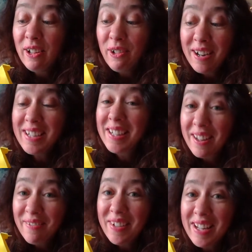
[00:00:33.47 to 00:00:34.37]

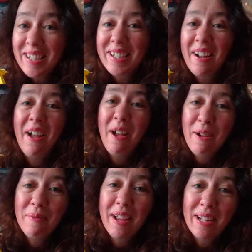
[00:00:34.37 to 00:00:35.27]
Kricskovics, I
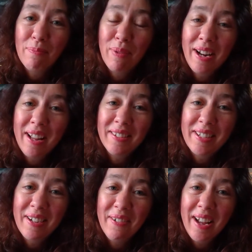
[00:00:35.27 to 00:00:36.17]
hope that's
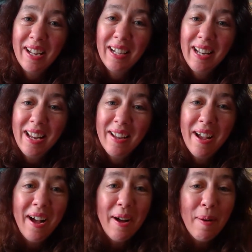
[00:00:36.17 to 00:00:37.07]
pronounced correctly,
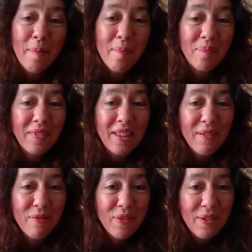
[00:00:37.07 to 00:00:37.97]

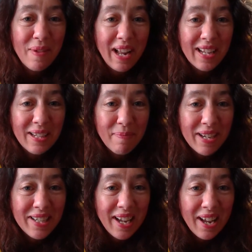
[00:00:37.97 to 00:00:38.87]
for letting me
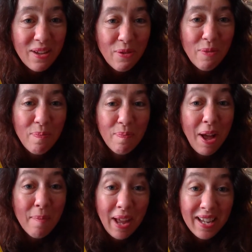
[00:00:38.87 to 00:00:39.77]
share your
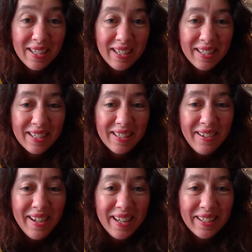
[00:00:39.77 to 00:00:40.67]
amazing
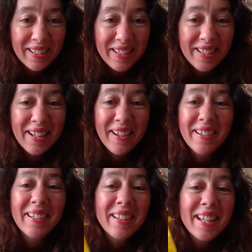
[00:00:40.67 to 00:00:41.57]
design.
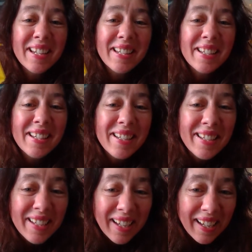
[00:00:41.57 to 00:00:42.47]
So this is a
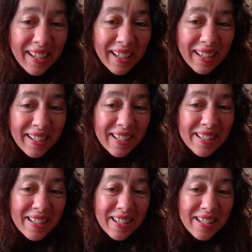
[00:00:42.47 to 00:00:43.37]
chicken,
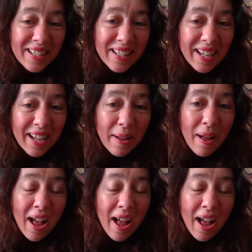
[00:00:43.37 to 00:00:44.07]
as you can see,